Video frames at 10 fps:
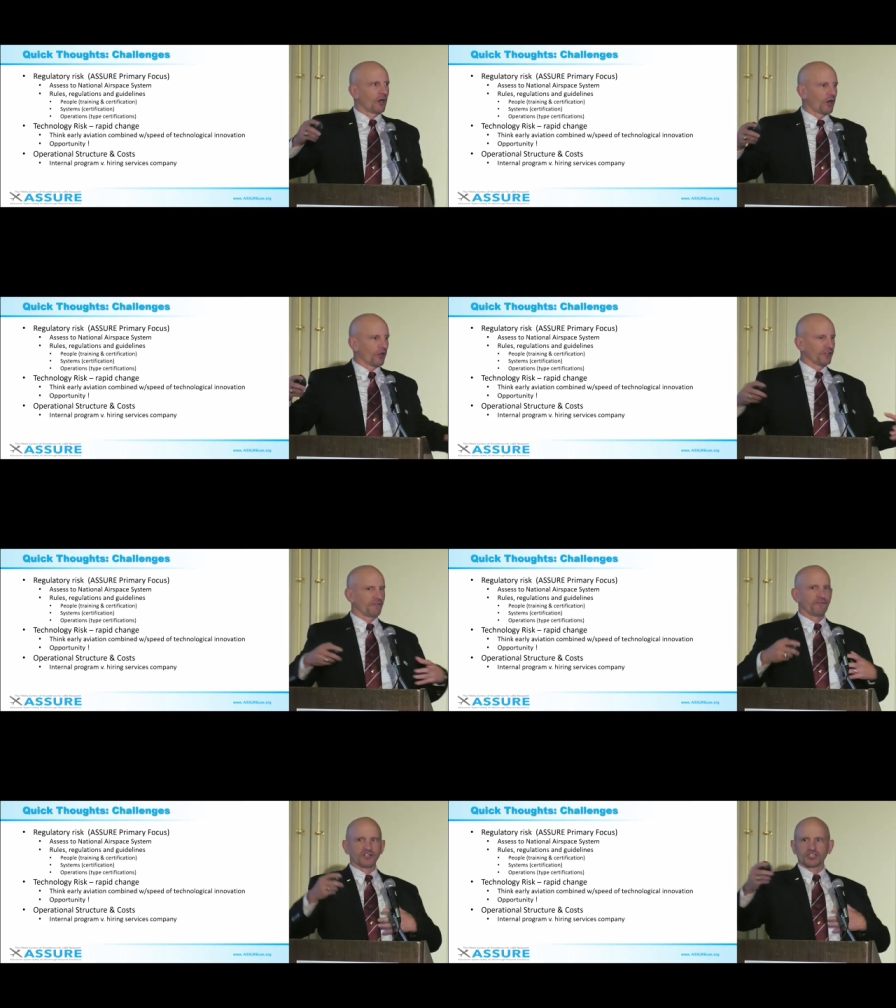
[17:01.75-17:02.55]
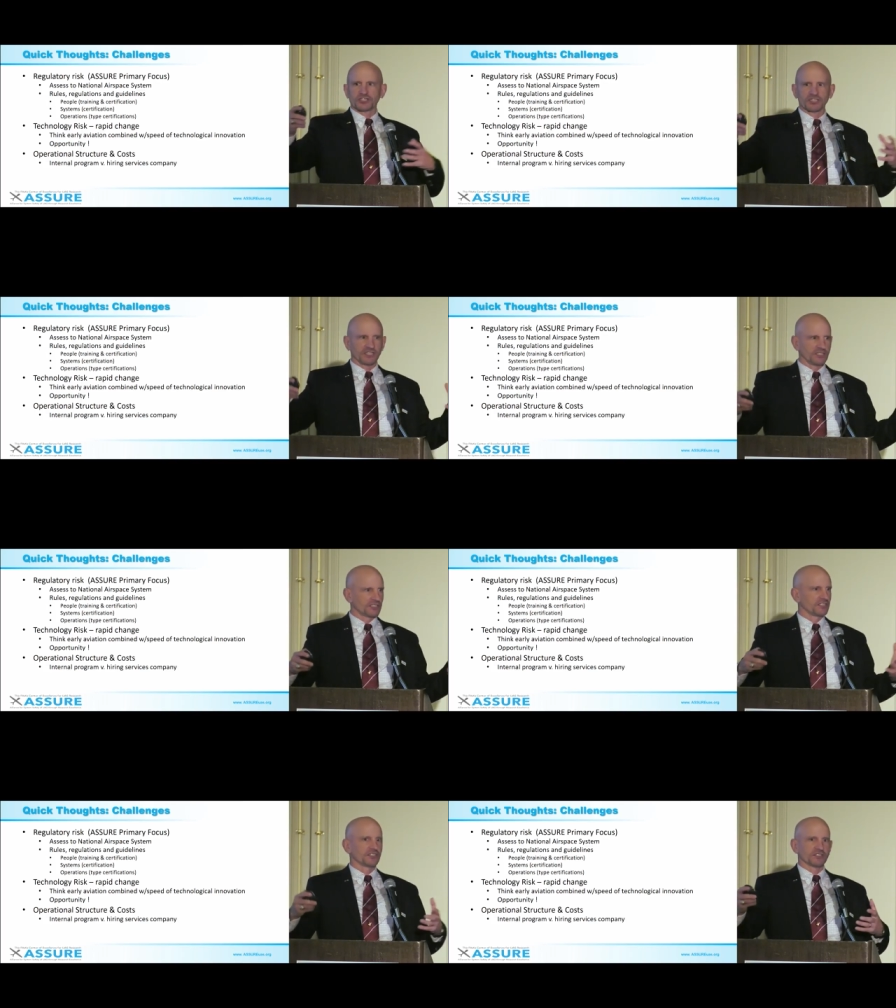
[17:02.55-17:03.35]
all the
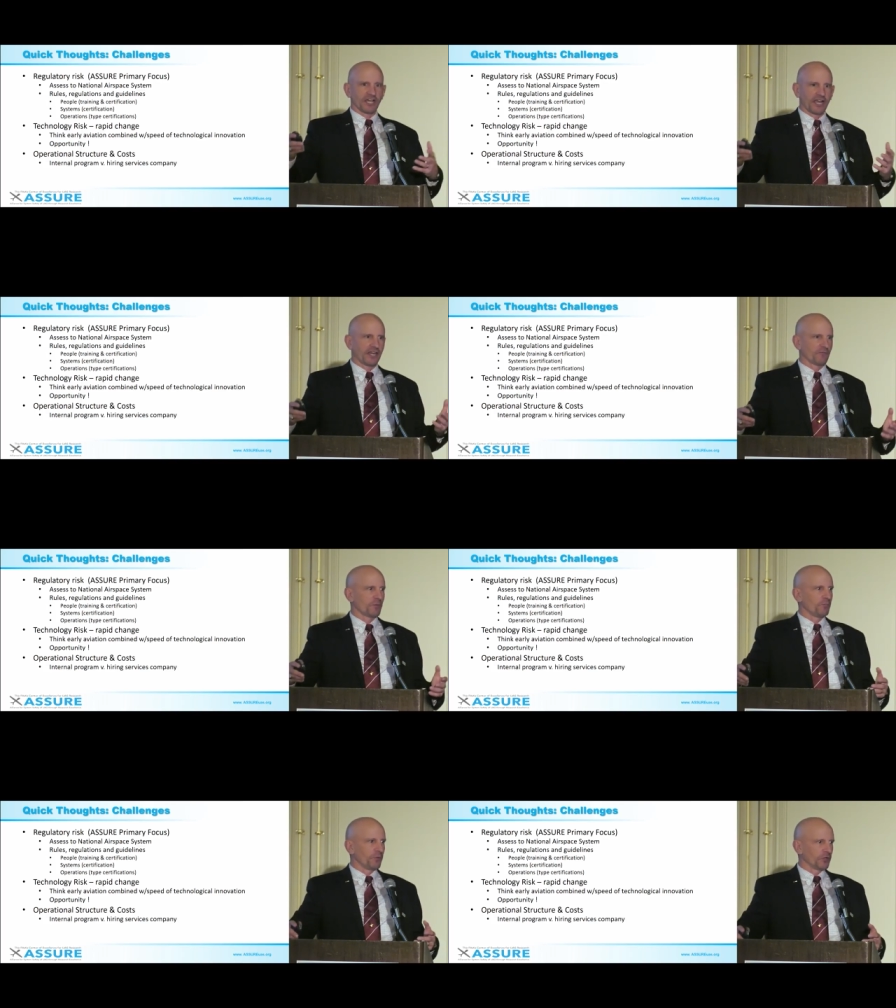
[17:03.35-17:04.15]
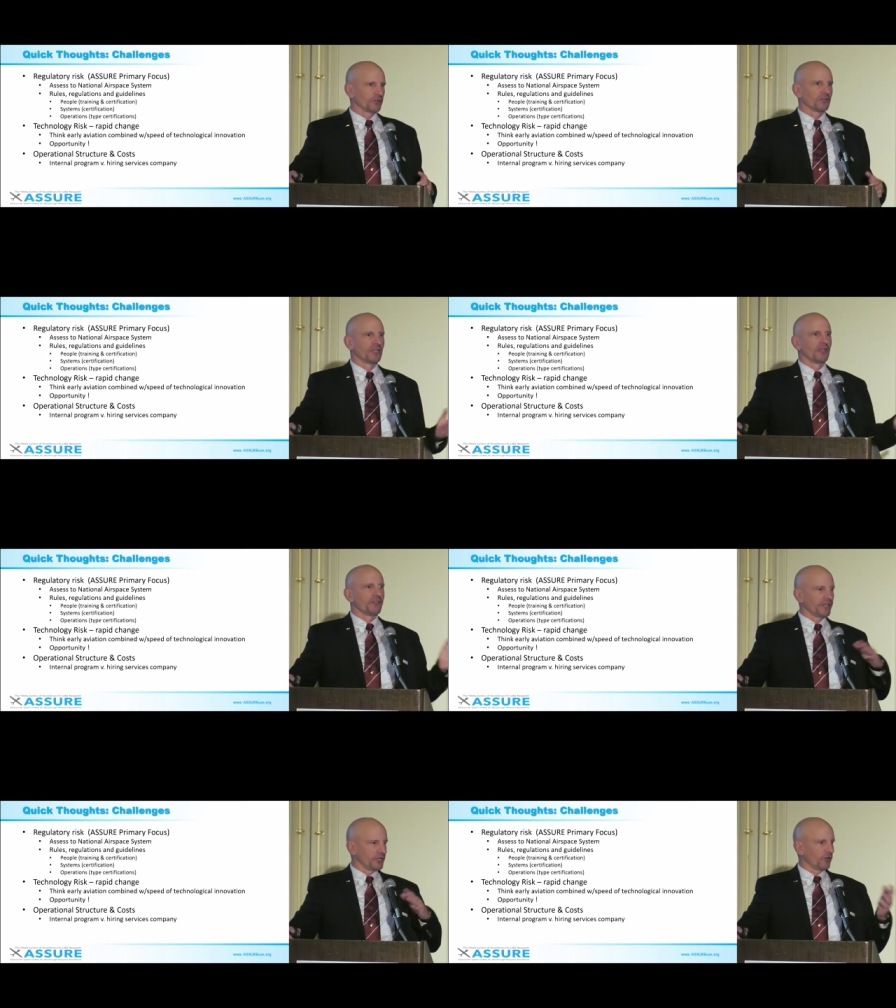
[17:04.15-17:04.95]
efficiencies and design have been built,
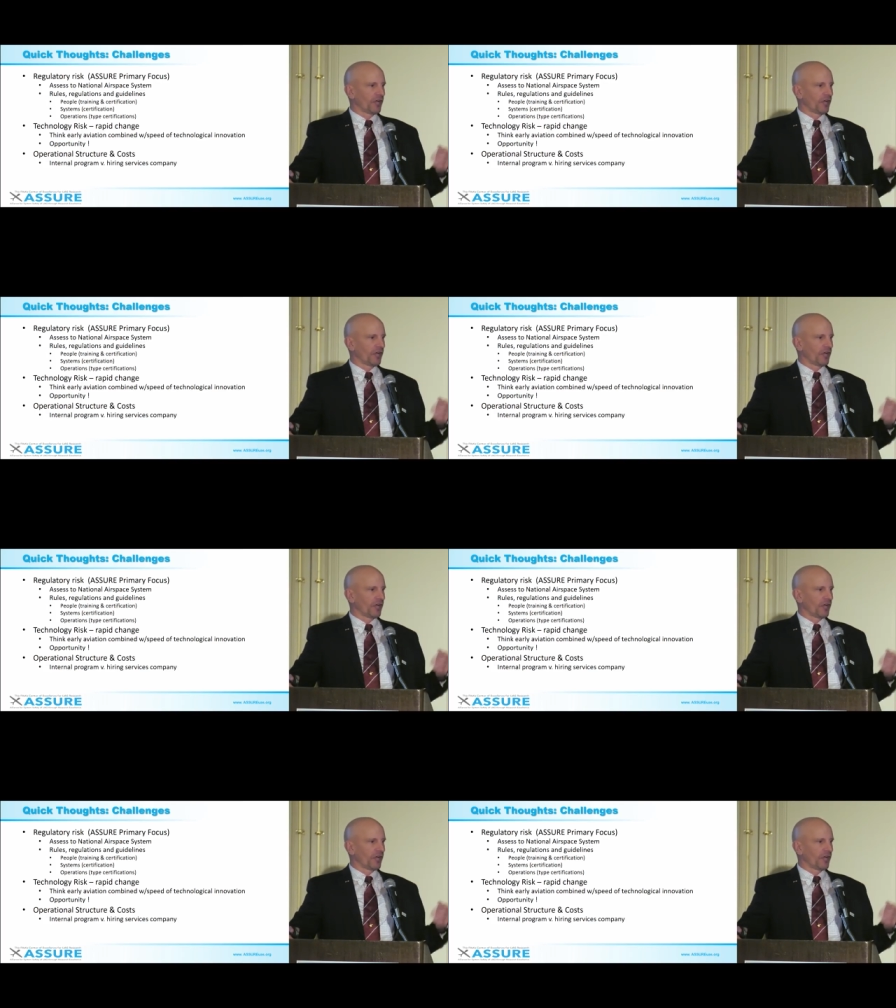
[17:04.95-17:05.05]
then you